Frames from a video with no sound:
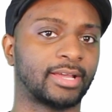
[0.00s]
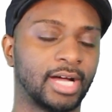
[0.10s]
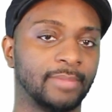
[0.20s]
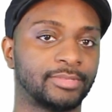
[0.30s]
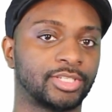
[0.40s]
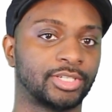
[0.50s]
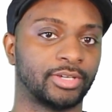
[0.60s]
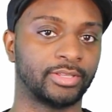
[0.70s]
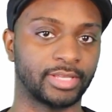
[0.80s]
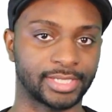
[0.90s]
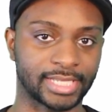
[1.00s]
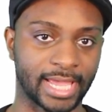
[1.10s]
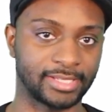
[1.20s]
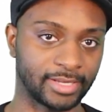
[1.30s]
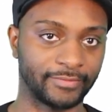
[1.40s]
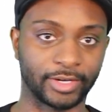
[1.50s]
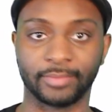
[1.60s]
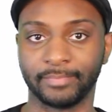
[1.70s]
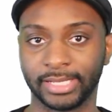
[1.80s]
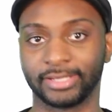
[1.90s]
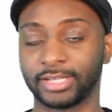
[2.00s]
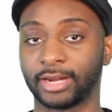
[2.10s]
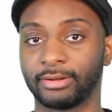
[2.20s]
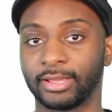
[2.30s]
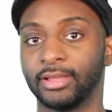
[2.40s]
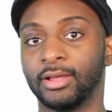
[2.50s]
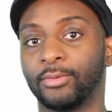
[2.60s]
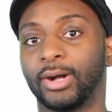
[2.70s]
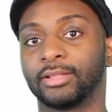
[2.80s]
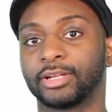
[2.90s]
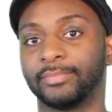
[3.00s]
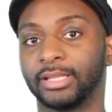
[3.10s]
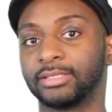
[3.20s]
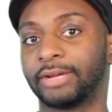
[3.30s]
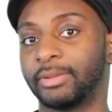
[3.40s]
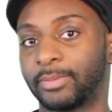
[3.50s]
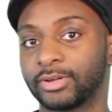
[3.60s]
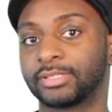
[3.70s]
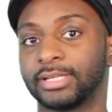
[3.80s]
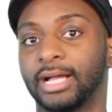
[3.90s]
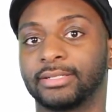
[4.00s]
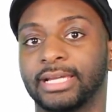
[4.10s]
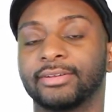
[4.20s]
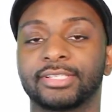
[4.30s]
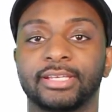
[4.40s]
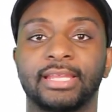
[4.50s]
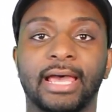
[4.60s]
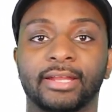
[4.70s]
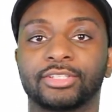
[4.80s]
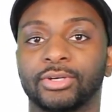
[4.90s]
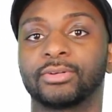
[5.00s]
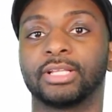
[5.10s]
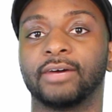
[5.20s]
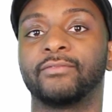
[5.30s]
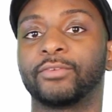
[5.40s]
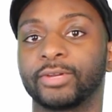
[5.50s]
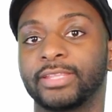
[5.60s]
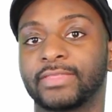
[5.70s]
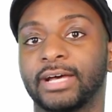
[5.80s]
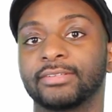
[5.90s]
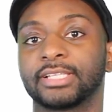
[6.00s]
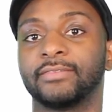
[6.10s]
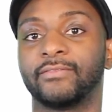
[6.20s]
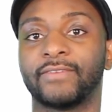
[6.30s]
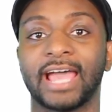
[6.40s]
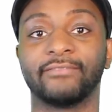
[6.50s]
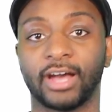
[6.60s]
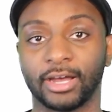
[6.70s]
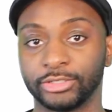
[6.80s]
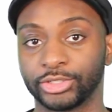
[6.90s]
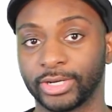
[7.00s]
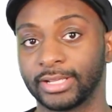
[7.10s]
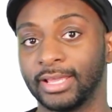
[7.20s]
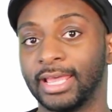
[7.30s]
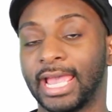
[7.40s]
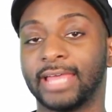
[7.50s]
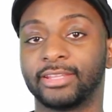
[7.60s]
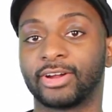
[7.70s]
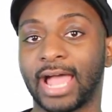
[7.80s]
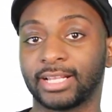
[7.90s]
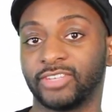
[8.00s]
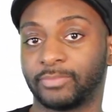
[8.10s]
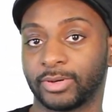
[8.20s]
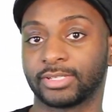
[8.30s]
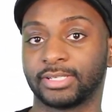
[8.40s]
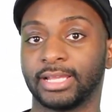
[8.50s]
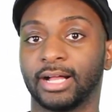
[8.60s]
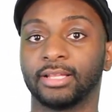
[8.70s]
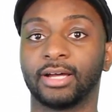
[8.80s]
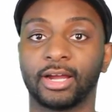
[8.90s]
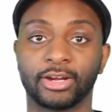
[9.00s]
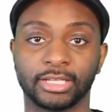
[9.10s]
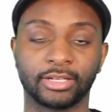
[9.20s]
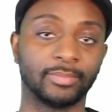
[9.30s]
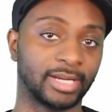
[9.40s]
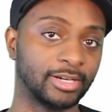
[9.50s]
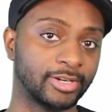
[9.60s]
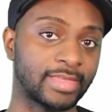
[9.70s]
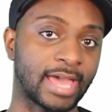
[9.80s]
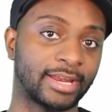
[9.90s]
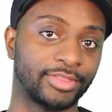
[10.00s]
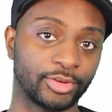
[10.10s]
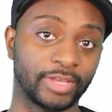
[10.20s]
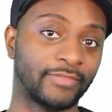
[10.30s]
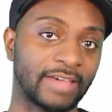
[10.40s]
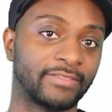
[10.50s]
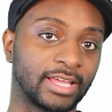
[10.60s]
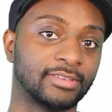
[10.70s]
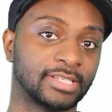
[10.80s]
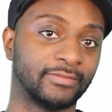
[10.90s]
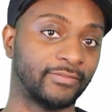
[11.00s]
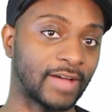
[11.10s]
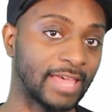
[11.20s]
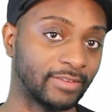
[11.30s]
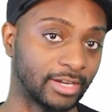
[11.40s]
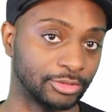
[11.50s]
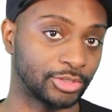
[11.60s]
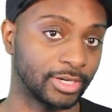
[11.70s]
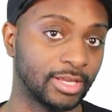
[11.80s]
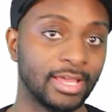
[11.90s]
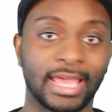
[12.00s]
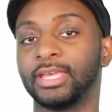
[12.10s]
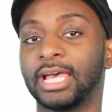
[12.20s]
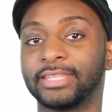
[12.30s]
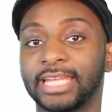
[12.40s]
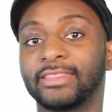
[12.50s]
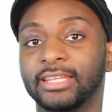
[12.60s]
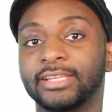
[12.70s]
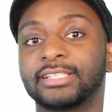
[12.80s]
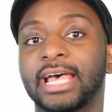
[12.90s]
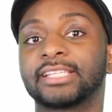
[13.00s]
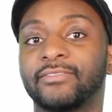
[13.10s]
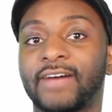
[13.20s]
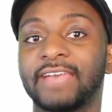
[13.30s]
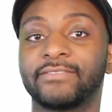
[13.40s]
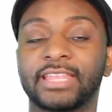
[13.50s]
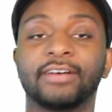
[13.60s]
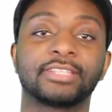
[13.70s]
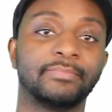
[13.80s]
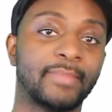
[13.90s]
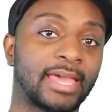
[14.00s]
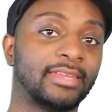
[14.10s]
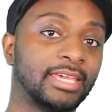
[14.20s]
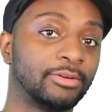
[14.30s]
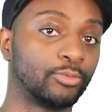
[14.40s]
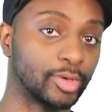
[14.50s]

it comes to the size of their military? Well, their military personnel now sit at a total of 40,500 and their active personnel are a little bit under that at 35,500 and the Netherlands has 5,000 men in